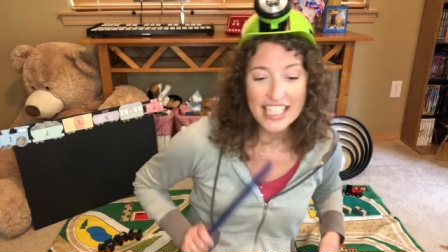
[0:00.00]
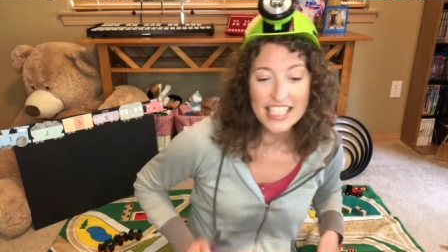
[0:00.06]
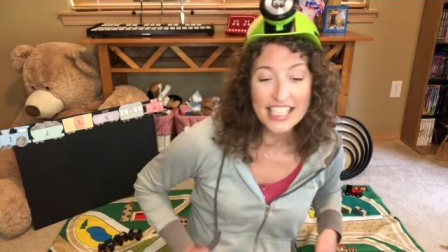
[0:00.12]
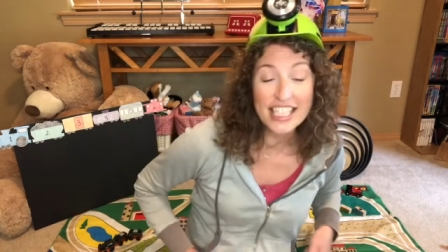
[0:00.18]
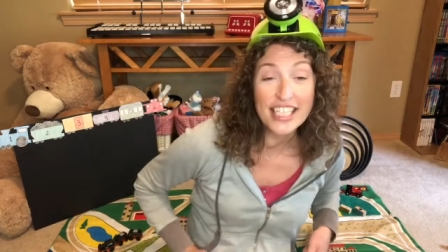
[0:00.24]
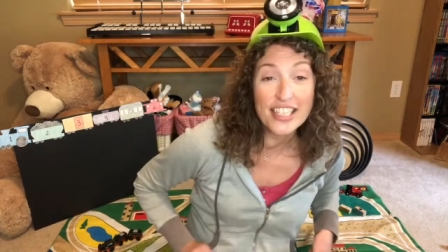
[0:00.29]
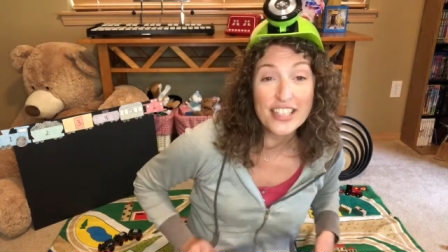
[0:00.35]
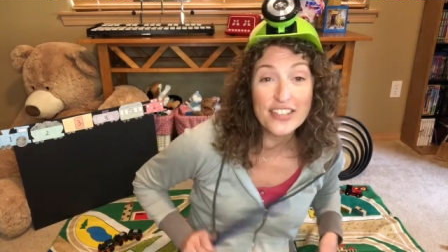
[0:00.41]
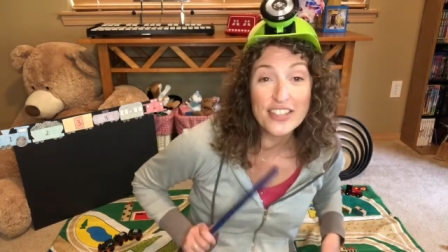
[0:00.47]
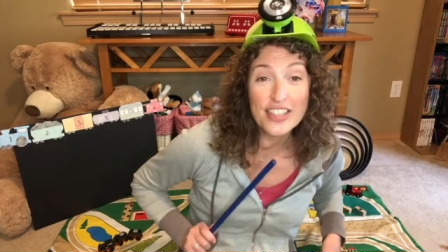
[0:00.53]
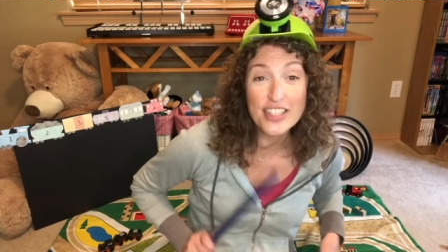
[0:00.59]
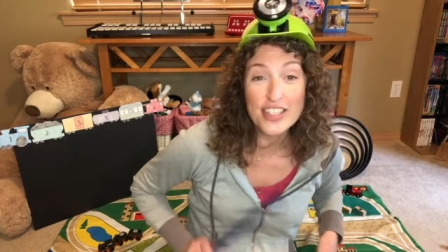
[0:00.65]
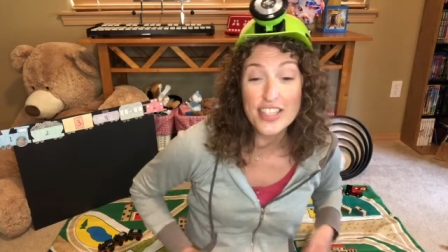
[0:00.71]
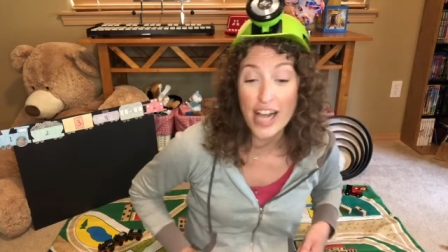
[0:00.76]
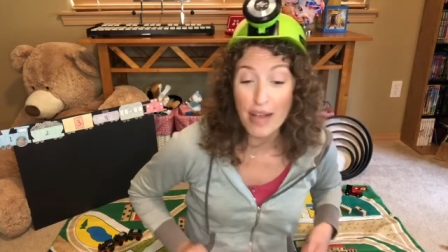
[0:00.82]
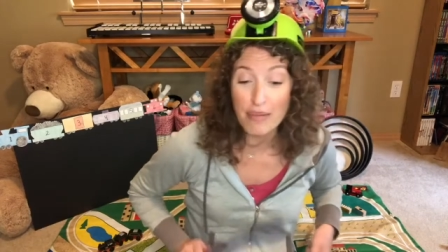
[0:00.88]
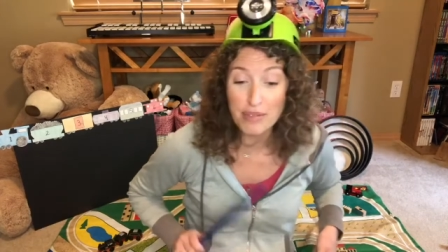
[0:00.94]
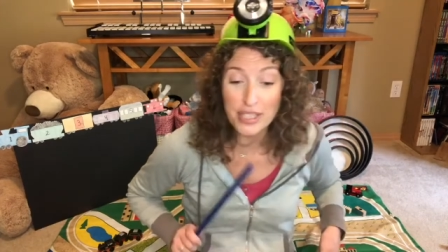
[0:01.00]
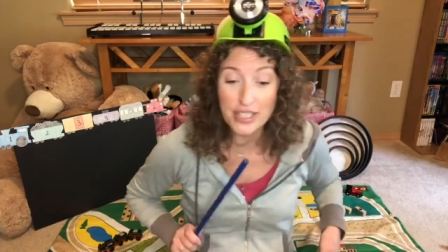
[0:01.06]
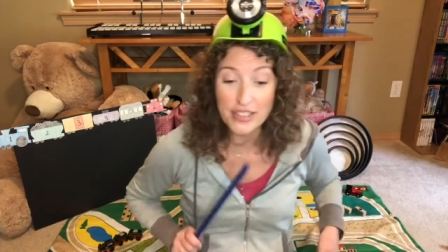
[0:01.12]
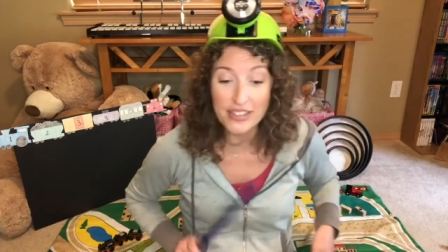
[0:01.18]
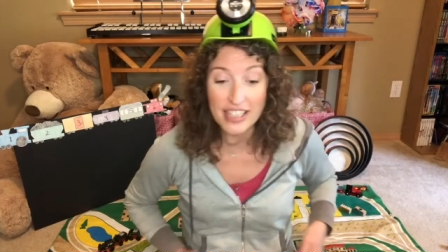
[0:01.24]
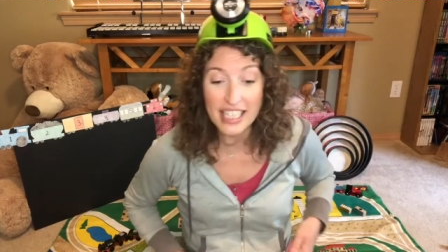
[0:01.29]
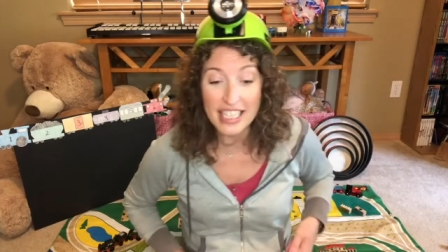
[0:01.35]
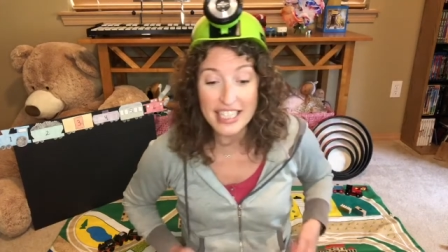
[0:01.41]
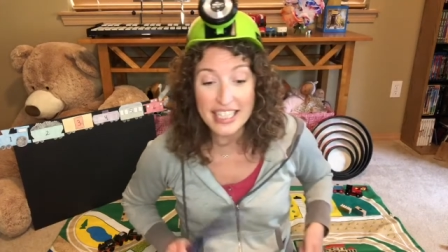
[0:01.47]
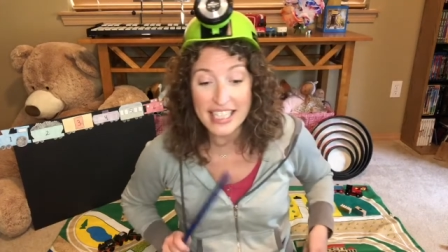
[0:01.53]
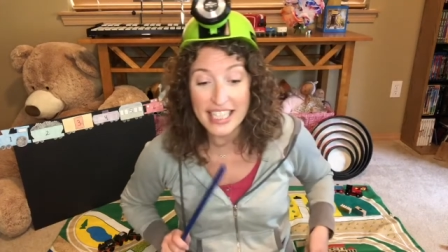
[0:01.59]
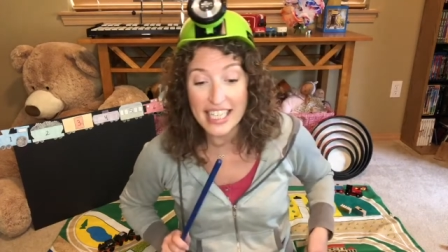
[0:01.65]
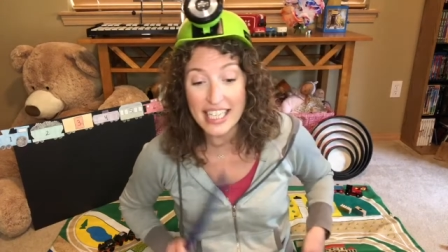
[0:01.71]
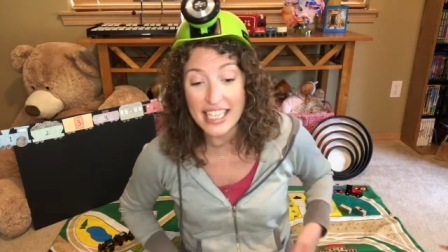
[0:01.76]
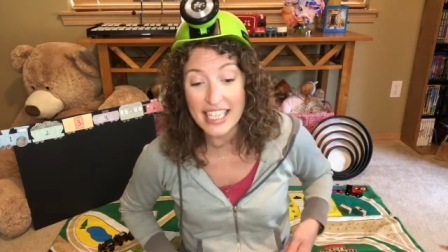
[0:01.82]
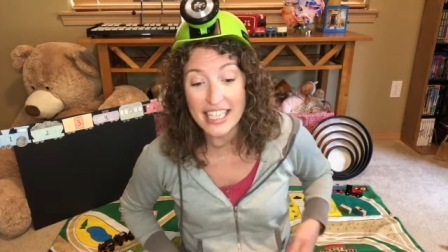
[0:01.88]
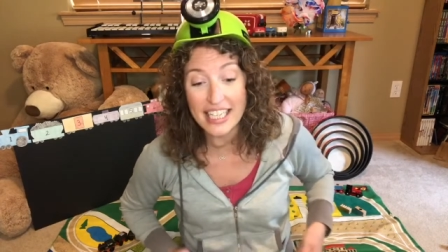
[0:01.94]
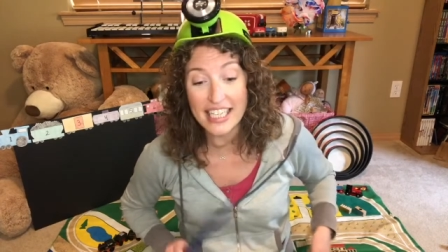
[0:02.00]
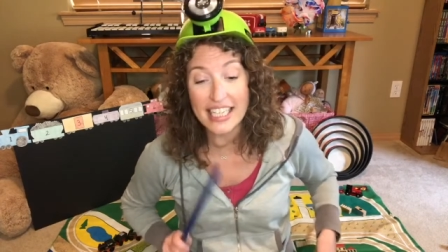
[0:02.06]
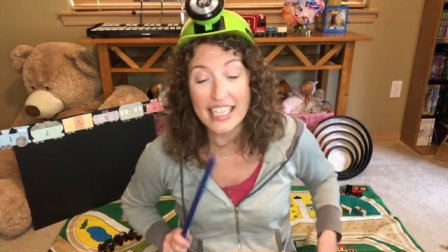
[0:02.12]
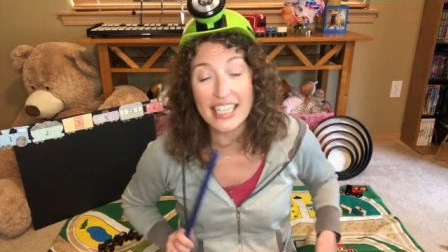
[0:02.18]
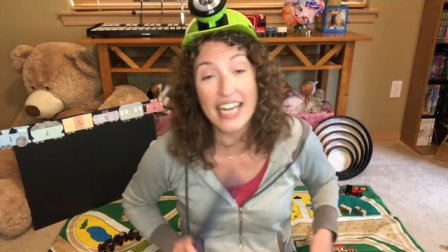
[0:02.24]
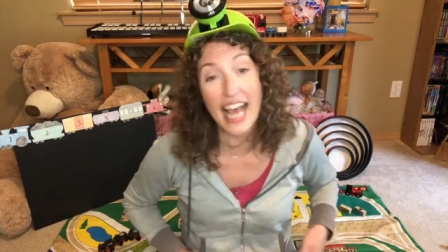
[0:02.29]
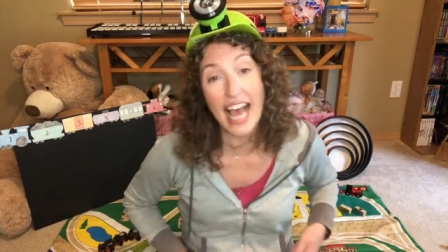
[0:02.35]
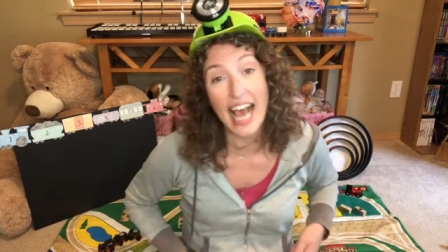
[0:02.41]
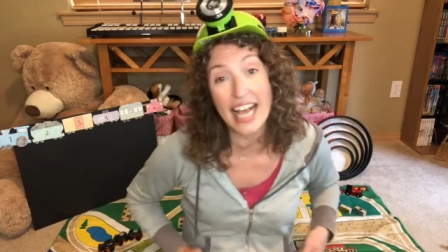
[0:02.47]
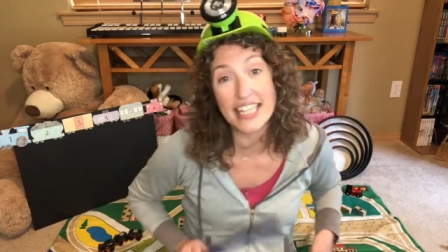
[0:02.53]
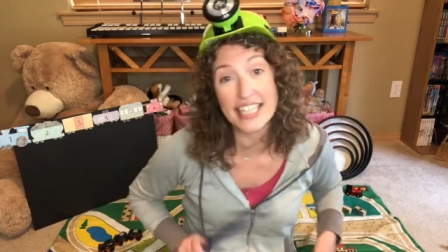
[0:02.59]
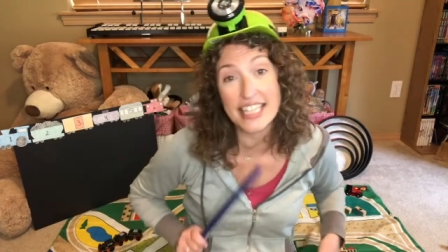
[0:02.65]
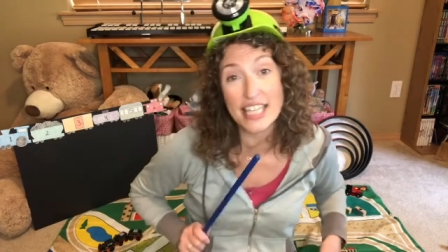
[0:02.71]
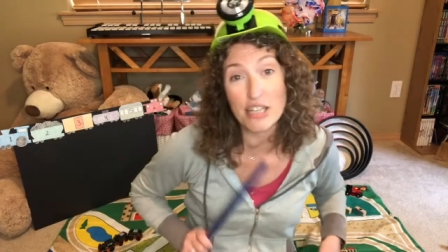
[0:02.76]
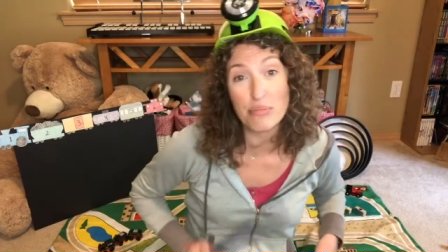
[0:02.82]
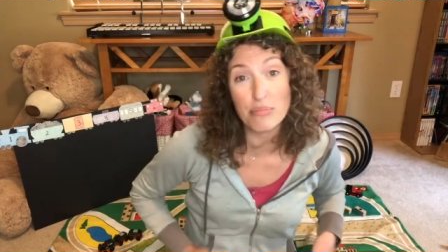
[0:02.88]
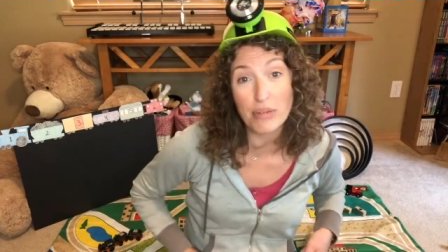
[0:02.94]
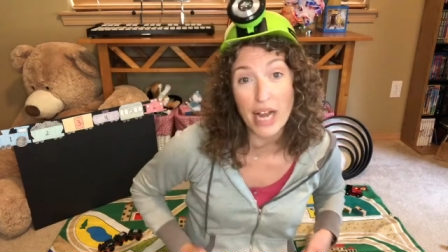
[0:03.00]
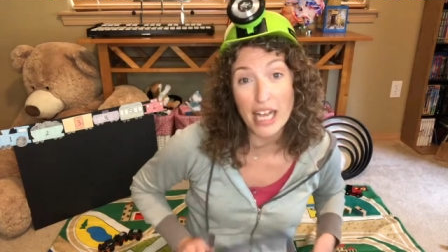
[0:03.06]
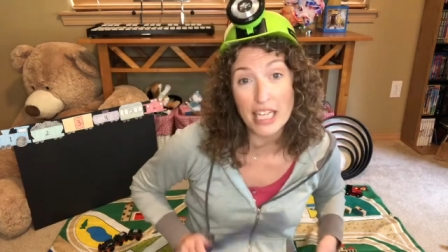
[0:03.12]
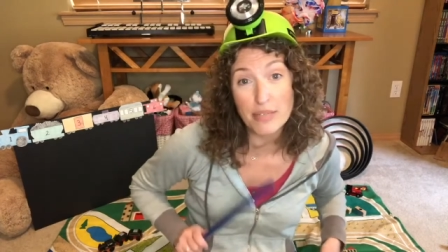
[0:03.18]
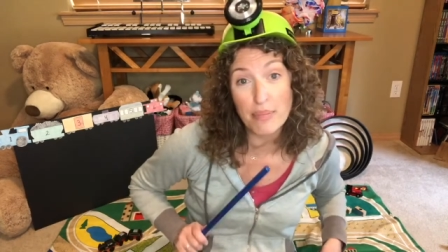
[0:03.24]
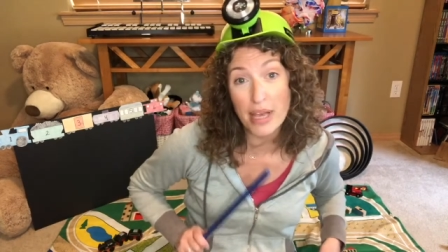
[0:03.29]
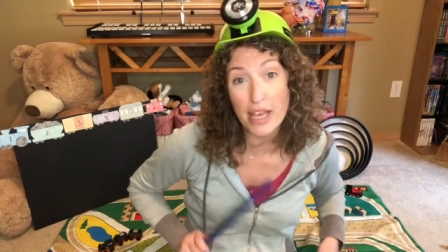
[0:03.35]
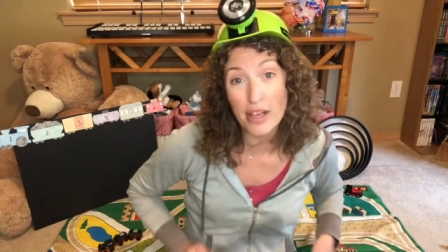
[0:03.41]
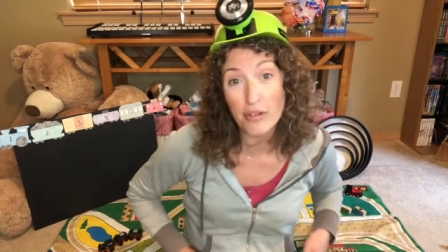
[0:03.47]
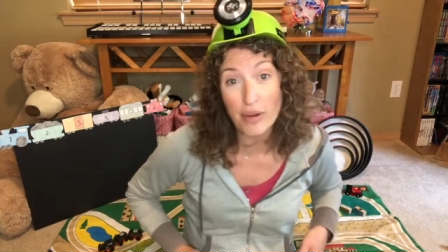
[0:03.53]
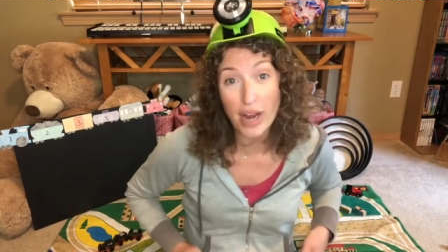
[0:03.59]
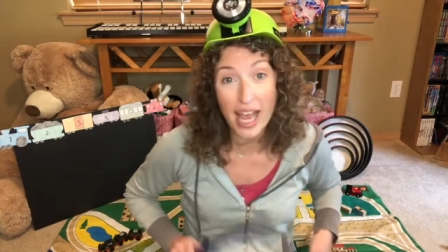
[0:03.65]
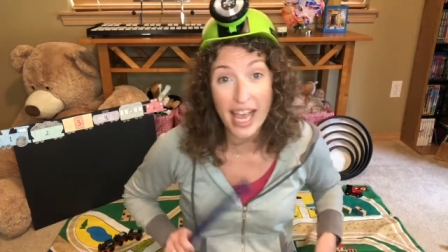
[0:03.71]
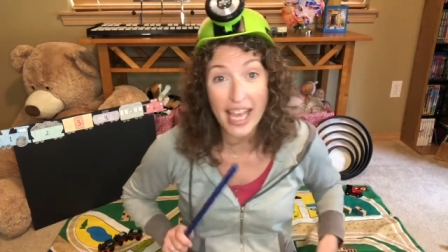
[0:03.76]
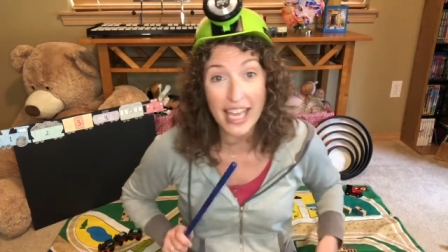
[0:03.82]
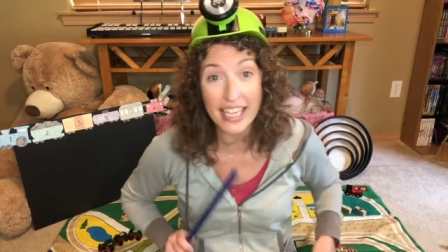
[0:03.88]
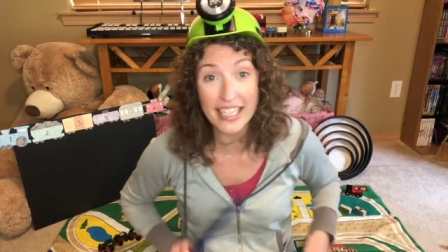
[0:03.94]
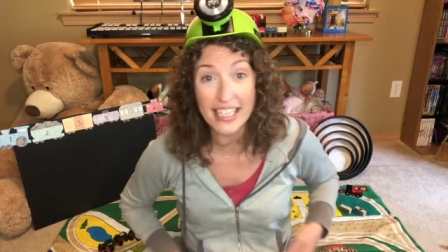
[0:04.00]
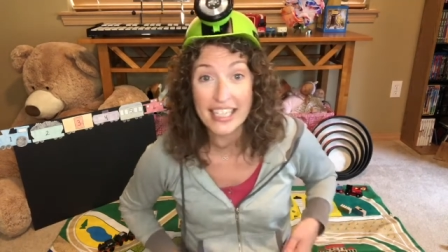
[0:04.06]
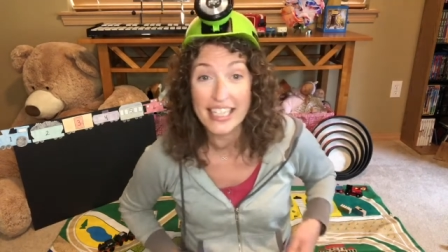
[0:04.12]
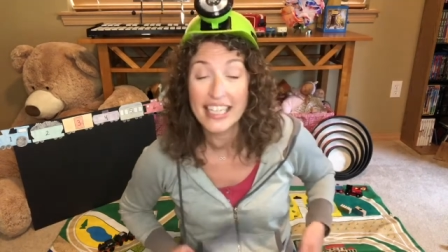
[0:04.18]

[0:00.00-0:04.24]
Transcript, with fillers: Children stopped to listen as the brass bell rang.